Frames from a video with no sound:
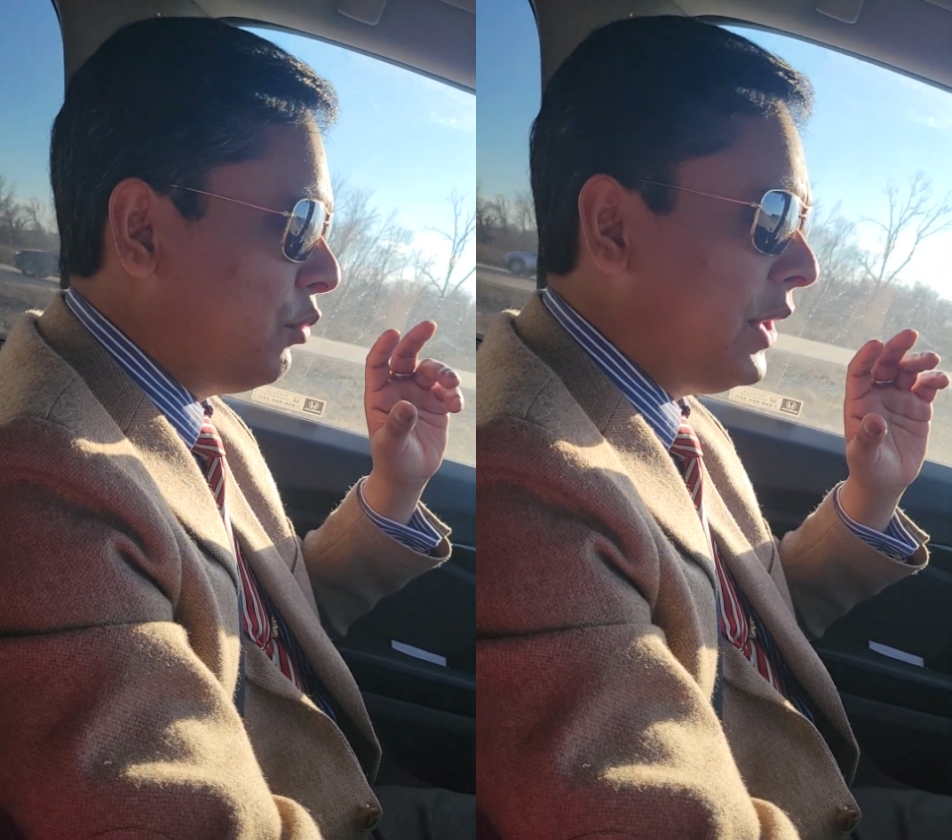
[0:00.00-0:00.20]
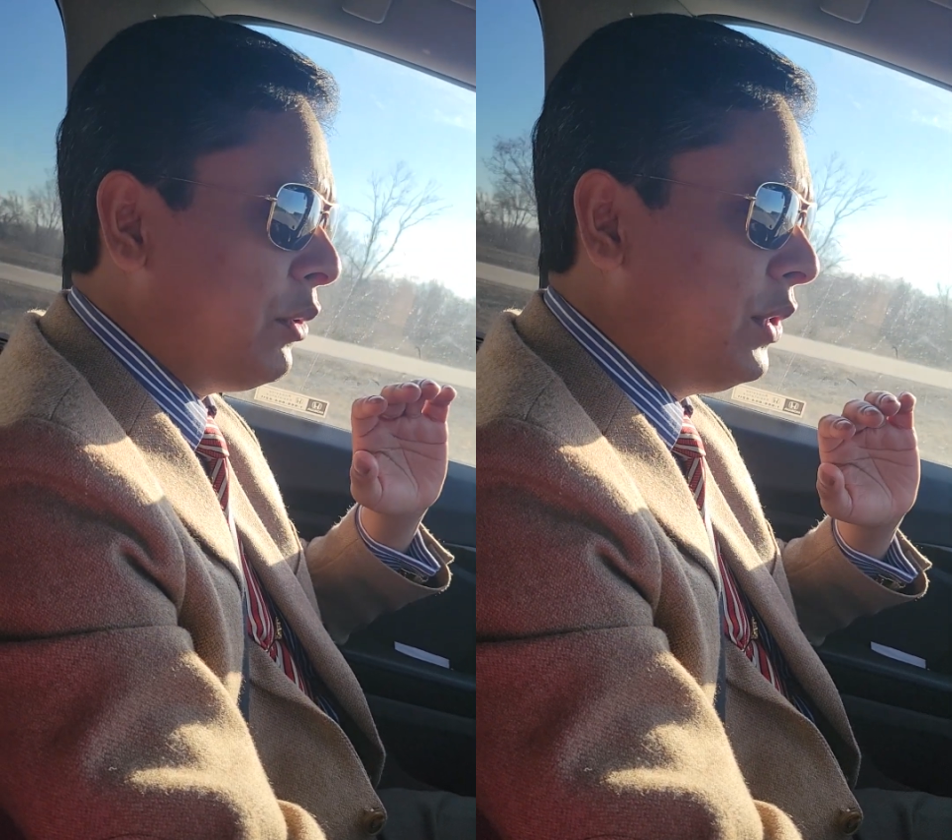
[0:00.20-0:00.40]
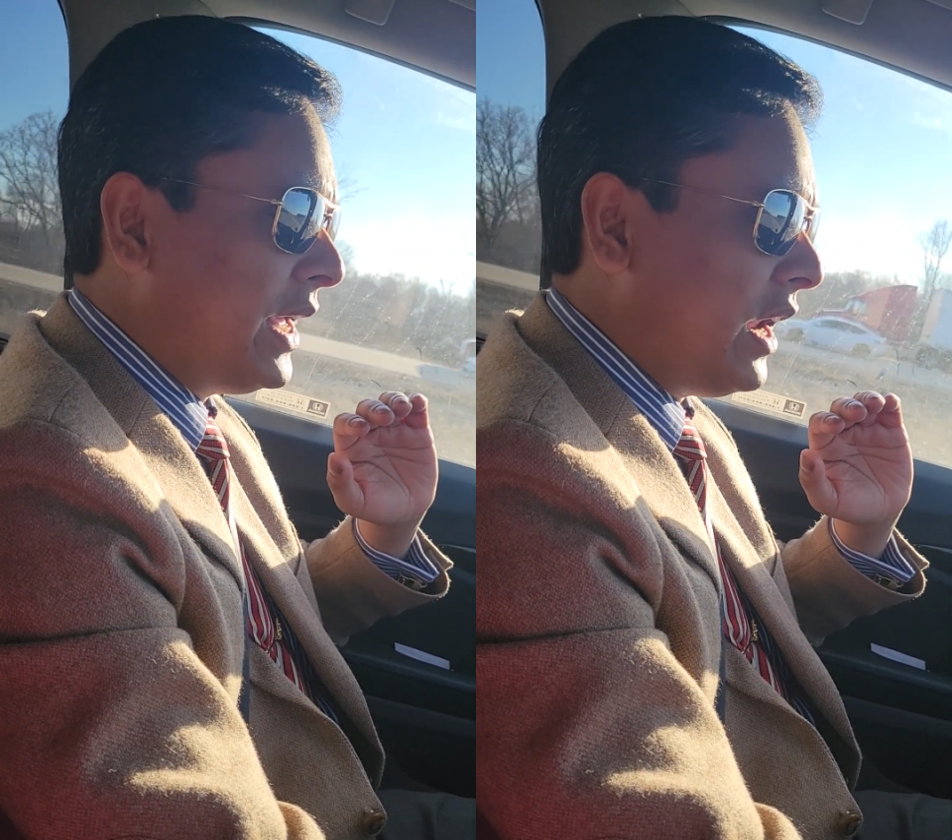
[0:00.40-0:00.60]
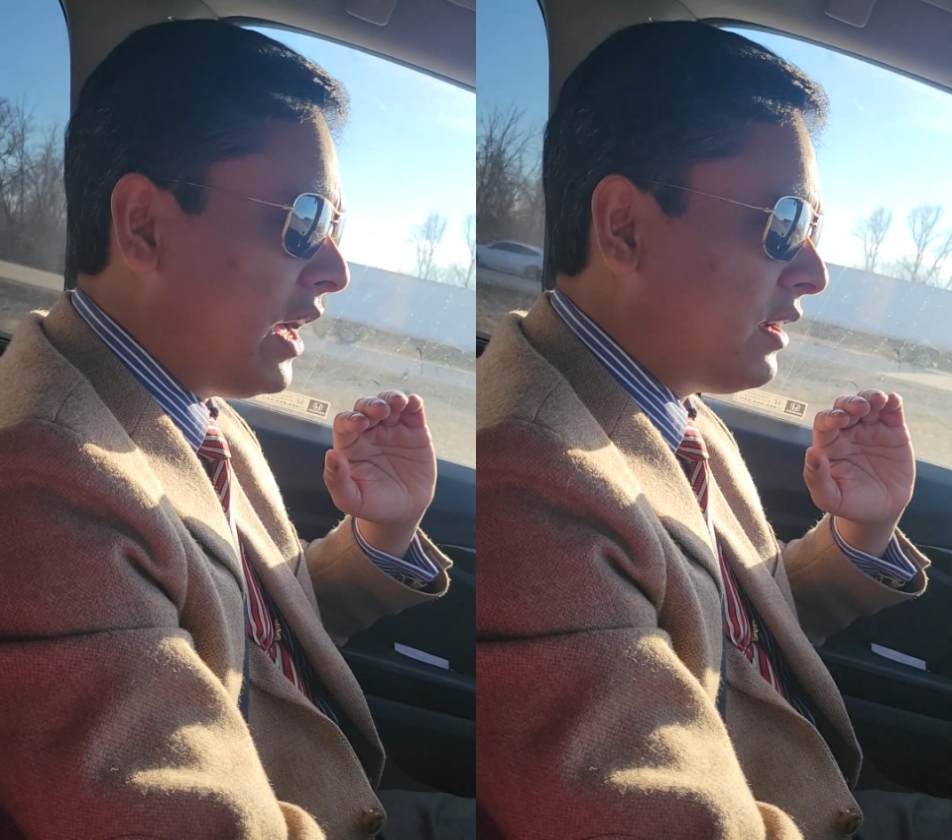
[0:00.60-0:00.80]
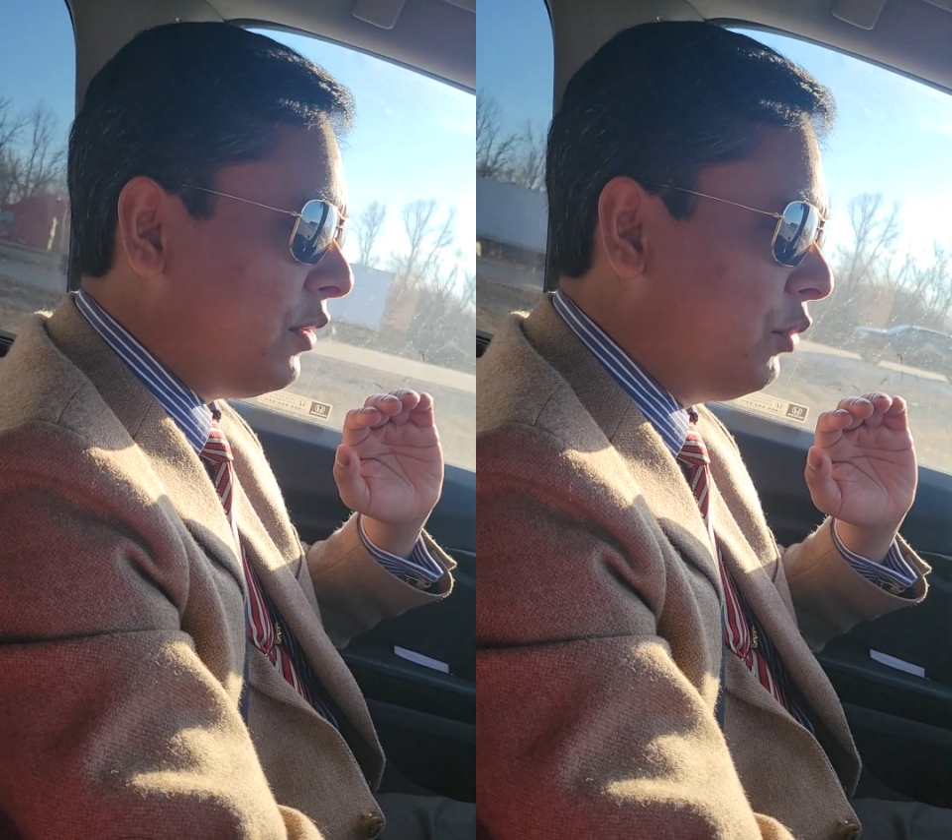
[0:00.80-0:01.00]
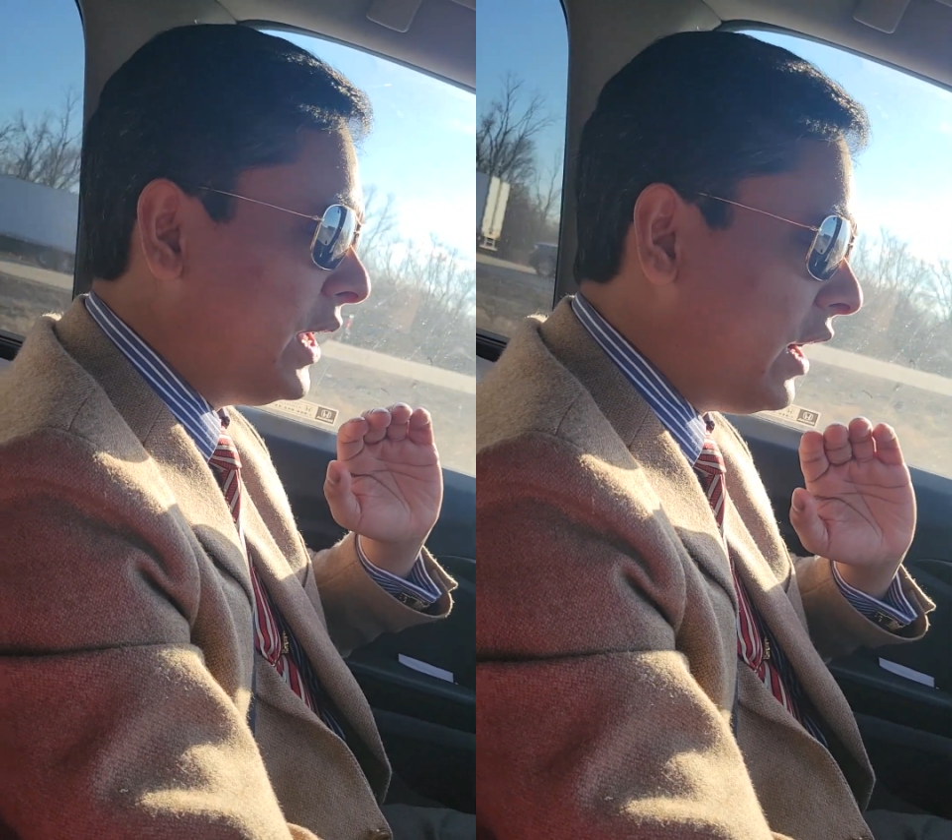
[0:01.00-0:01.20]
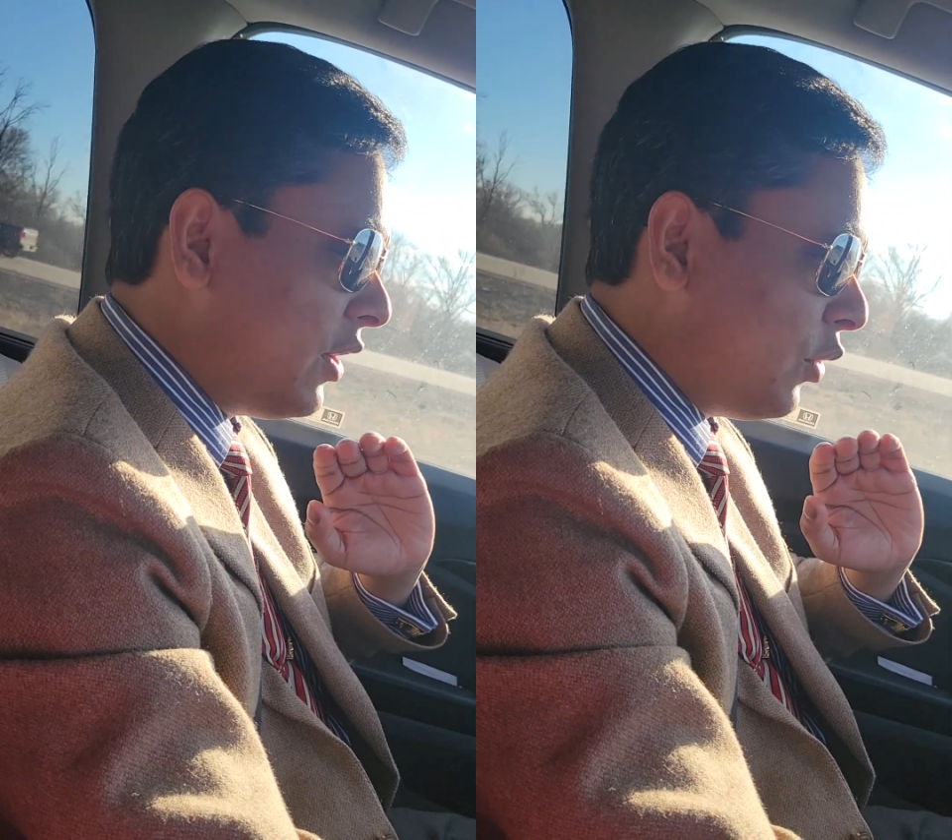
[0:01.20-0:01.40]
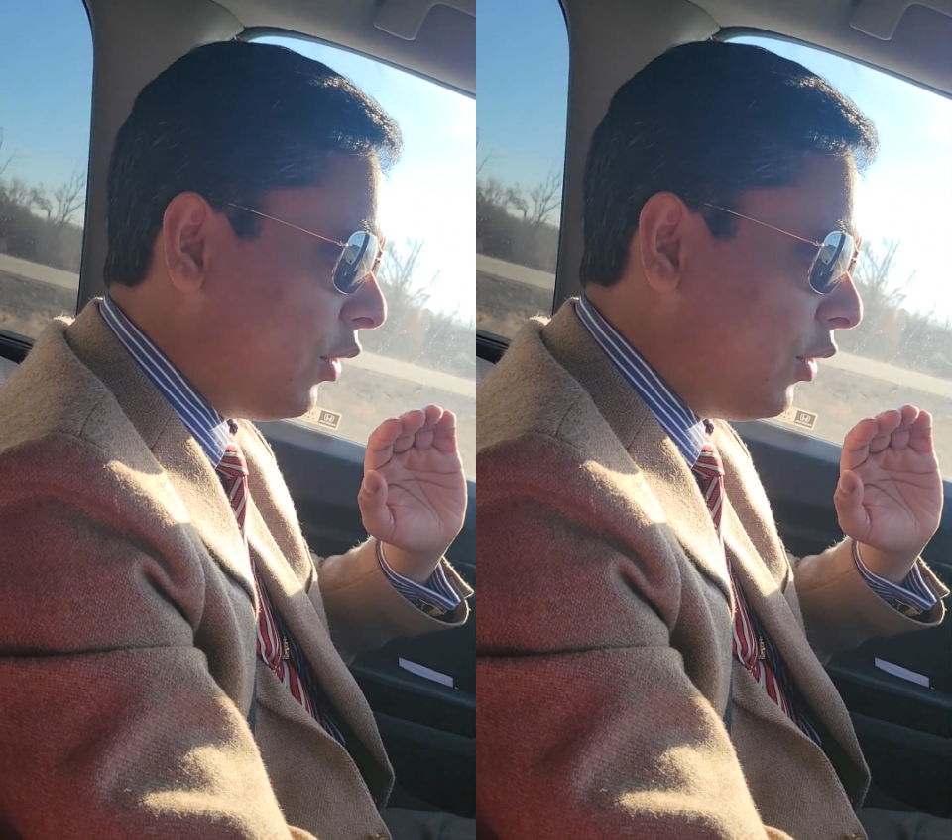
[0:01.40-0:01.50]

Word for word: We, we cannot we cannot